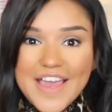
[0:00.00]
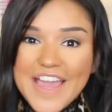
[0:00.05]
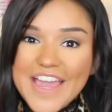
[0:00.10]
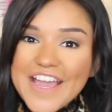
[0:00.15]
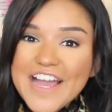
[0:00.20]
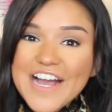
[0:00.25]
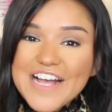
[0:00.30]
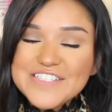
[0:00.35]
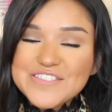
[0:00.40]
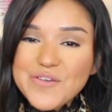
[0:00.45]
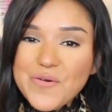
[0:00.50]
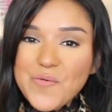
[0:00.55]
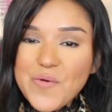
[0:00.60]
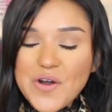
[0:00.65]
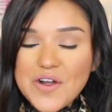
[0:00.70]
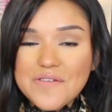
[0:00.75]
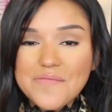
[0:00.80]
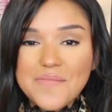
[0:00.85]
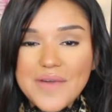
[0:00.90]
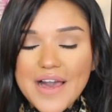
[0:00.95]
guys,
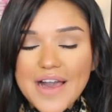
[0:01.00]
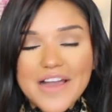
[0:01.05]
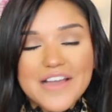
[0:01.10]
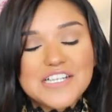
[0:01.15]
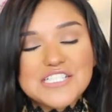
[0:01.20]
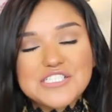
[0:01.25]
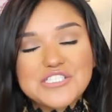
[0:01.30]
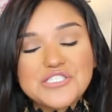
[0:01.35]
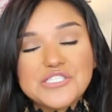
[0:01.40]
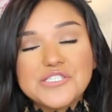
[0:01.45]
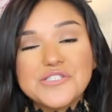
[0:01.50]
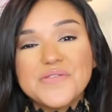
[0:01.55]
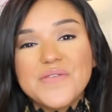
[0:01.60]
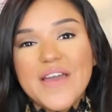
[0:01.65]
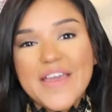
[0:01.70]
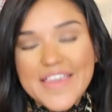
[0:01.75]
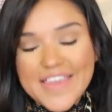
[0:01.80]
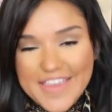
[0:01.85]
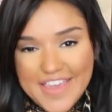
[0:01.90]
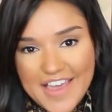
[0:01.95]
welcome back to,
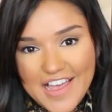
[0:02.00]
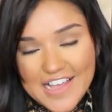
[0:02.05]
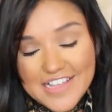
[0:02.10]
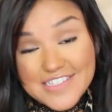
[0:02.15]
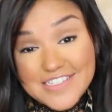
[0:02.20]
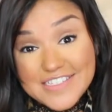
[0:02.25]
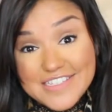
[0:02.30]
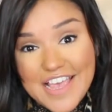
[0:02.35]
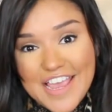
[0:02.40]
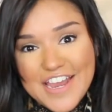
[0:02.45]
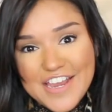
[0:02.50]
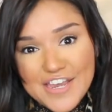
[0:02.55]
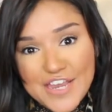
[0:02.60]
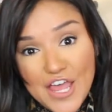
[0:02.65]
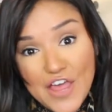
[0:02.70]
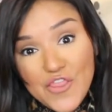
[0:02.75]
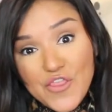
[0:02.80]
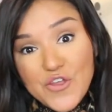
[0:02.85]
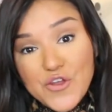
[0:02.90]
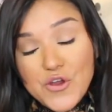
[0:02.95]
yes,
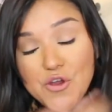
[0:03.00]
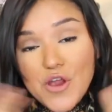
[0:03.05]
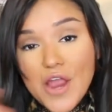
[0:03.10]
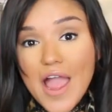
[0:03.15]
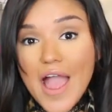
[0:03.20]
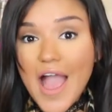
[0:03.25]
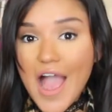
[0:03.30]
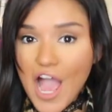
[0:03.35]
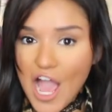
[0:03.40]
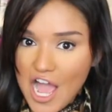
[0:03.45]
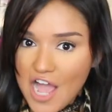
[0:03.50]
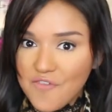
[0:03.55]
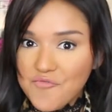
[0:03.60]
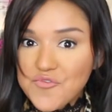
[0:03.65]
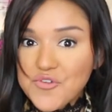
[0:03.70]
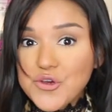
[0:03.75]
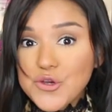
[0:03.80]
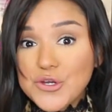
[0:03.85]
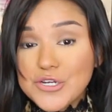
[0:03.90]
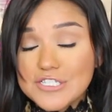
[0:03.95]
another
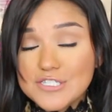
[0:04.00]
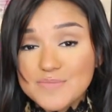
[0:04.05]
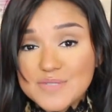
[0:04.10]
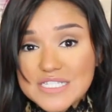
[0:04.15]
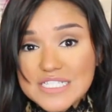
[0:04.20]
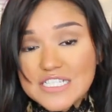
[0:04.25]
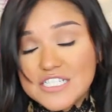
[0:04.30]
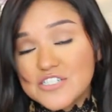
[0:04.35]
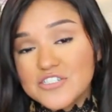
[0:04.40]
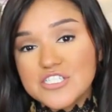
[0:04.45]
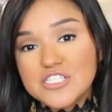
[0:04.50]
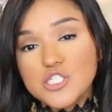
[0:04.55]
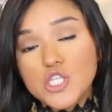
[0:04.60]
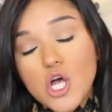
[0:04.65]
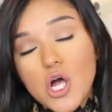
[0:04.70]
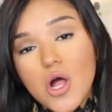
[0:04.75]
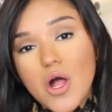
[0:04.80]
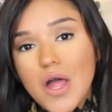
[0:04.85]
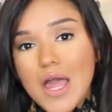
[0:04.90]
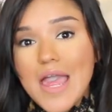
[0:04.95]
after Christmas clearance
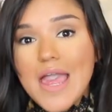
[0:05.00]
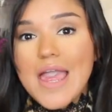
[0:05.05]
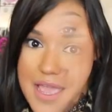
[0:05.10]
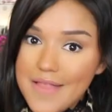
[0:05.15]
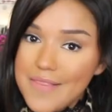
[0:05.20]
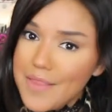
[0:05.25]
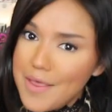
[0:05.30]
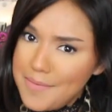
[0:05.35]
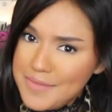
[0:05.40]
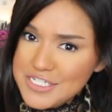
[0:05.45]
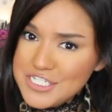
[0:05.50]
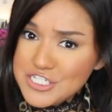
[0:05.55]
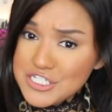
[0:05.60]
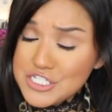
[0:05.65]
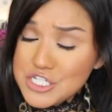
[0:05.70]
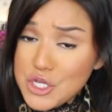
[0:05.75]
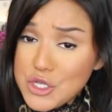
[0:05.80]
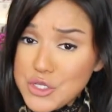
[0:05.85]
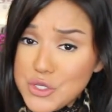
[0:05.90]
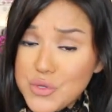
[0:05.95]
haul. And let me
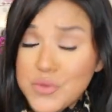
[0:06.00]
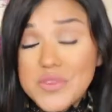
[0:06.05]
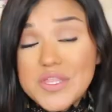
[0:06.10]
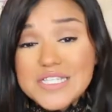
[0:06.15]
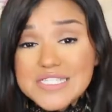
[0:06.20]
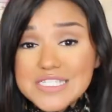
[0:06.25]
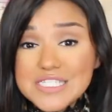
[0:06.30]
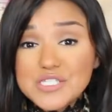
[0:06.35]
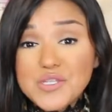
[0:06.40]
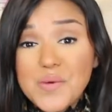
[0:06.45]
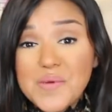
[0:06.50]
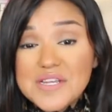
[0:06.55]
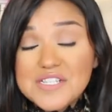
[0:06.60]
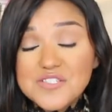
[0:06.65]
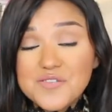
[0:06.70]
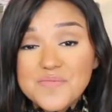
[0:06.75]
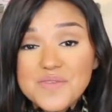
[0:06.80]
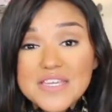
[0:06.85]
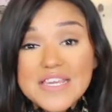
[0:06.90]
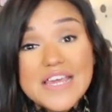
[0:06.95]
just tell you, this is going
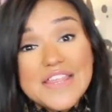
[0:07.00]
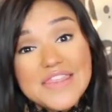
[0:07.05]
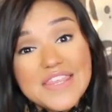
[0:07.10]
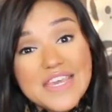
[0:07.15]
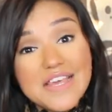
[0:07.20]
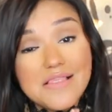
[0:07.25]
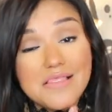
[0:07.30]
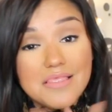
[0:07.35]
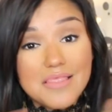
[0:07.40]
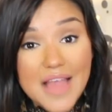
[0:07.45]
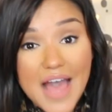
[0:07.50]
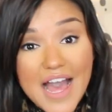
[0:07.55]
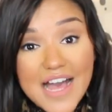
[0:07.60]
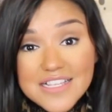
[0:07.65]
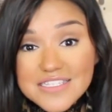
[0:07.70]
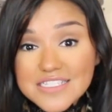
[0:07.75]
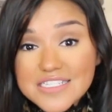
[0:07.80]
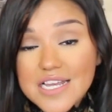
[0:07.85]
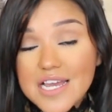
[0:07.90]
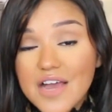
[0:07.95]
to be the
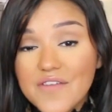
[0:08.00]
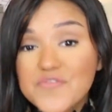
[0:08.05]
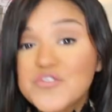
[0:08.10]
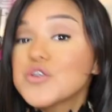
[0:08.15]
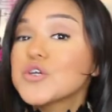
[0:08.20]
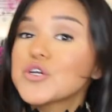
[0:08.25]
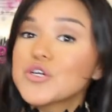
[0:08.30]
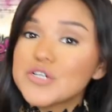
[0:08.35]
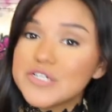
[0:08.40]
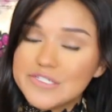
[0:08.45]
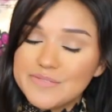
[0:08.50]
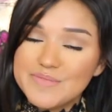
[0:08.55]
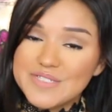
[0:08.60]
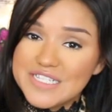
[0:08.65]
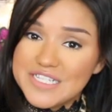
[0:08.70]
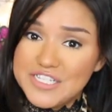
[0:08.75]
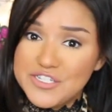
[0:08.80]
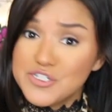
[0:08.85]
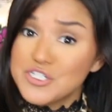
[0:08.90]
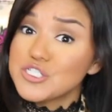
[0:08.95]
last after
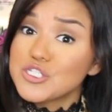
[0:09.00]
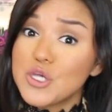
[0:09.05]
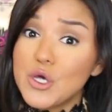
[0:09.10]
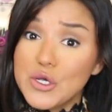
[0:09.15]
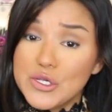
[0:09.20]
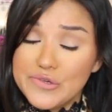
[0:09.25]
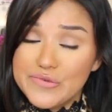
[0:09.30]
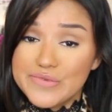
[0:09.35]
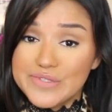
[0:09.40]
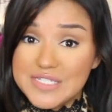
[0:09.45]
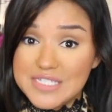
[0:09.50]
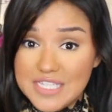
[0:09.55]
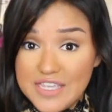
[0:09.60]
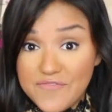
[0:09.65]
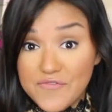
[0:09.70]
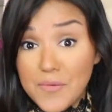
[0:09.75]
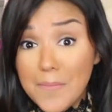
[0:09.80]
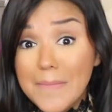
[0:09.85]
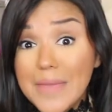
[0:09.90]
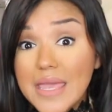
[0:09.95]
Christmas clearance haul you will
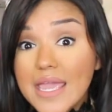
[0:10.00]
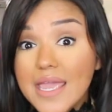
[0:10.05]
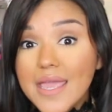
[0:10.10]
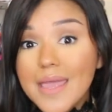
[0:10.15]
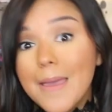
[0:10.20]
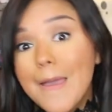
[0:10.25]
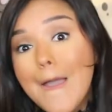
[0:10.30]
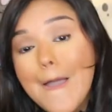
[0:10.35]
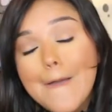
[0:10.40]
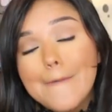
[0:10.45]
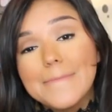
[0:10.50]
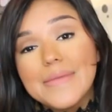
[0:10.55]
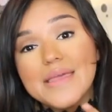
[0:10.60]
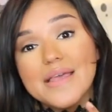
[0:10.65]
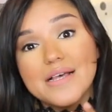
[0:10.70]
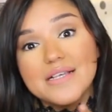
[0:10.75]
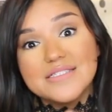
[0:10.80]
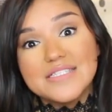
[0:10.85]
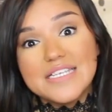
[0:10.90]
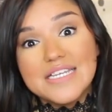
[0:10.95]
see from me
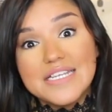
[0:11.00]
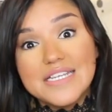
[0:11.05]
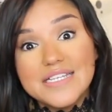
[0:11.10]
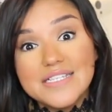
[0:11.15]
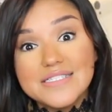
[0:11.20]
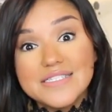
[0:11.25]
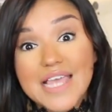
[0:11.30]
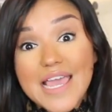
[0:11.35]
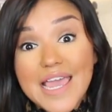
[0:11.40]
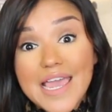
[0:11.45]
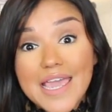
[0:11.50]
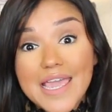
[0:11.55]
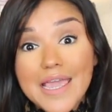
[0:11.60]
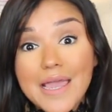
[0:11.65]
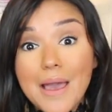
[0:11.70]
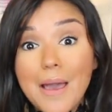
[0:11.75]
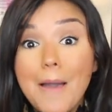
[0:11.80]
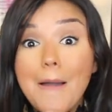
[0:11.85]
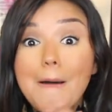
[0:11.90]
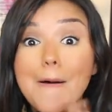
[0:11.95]
because it is a